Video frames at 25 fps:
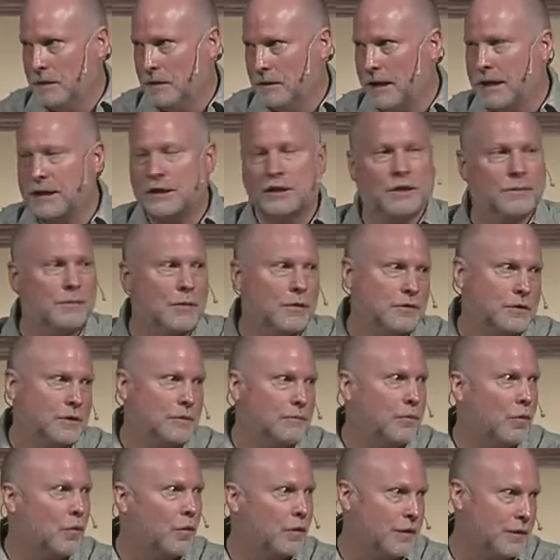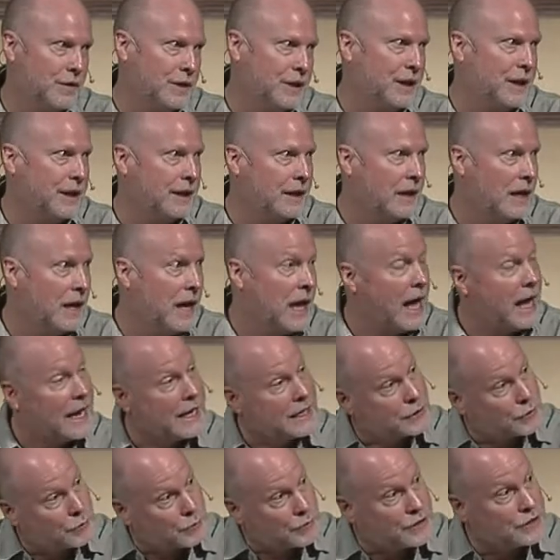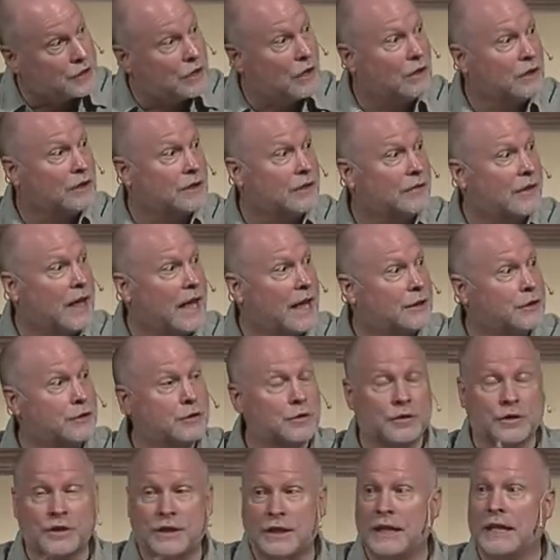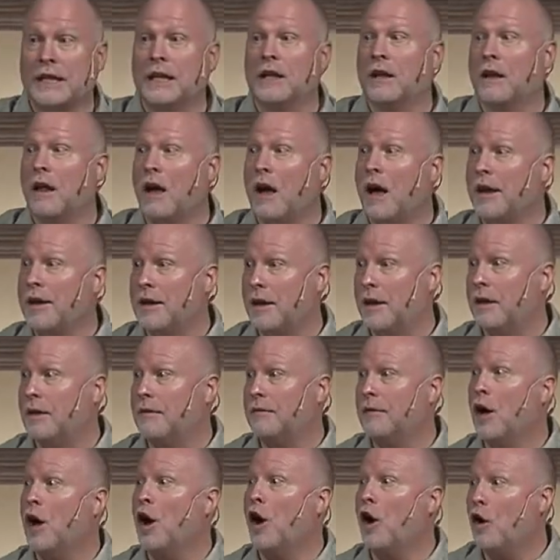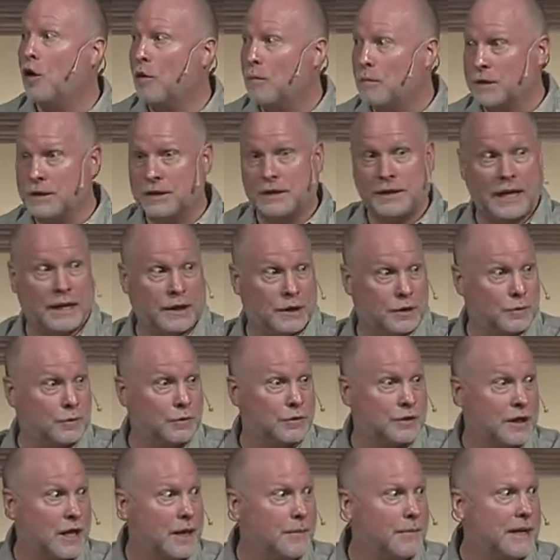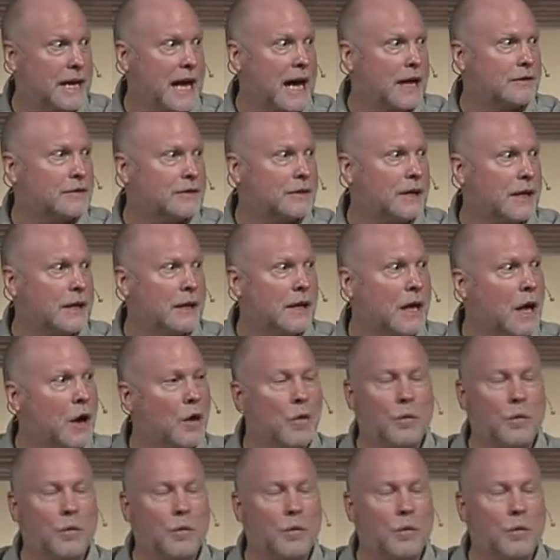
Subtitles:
That's the most important thing. And as a result of that, you're seeing a lot of homosexuals coming out and saying,